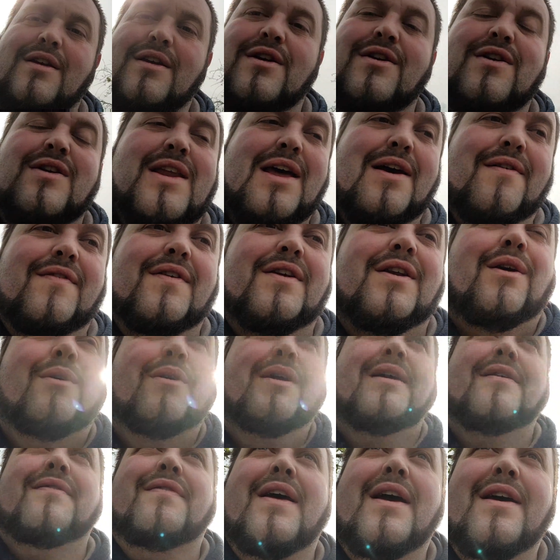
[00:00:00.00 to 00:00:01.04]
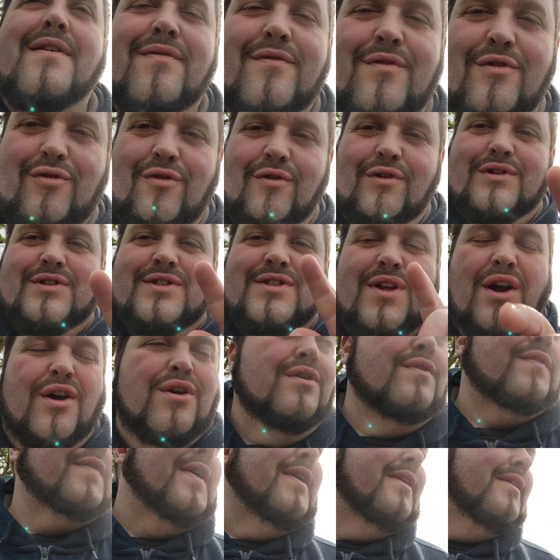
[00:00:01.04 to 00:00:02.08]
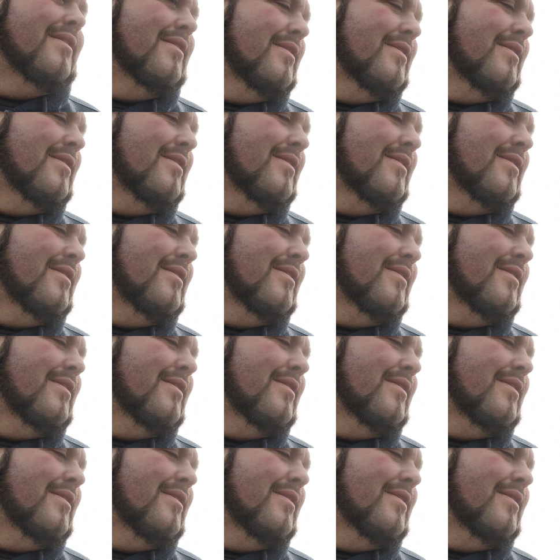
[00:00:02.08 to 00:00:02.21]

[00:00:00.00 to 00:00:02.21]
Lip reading: You never know if they've crossed over.